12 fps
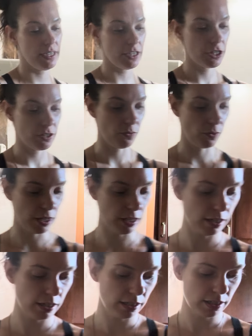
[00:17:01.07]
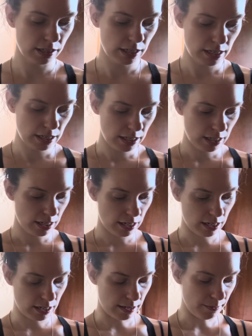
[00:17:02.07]
it should work.
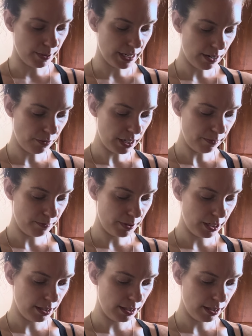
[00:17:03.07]
But I want to put